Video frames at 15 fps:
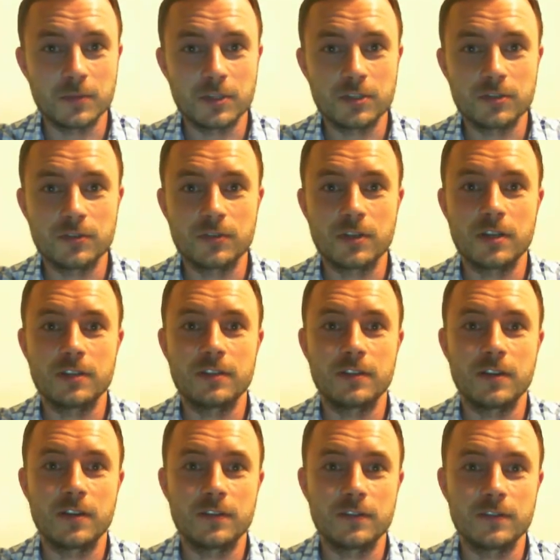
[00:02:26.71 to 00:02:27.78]
so make sure
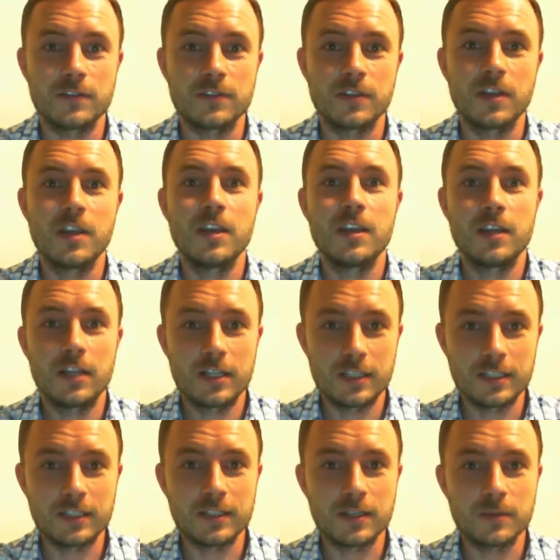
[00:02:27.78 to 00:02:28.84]
content authors
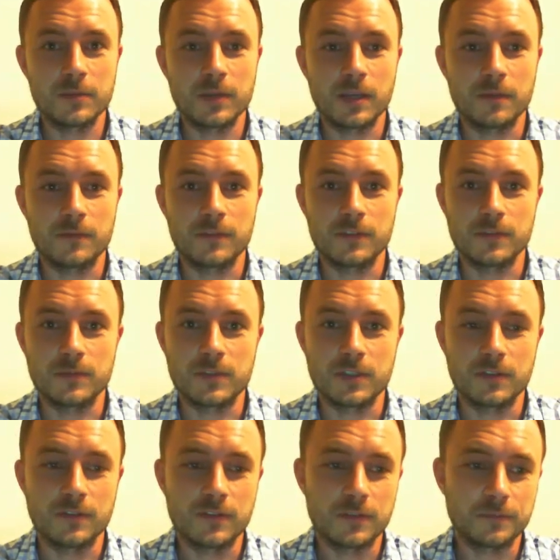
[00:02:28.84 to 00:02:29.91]
clean up after
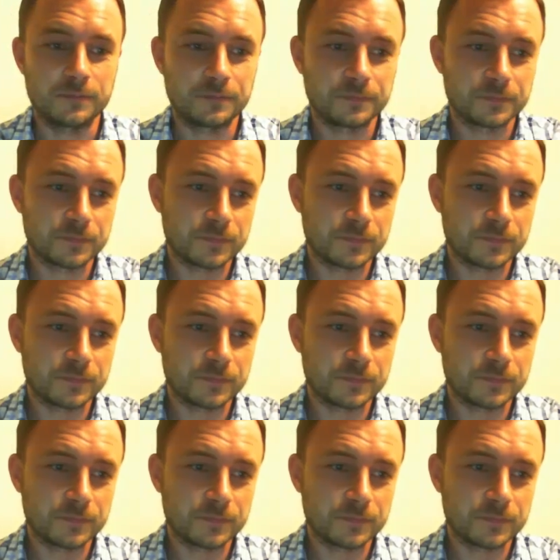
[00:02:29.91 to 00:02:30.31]
themselves.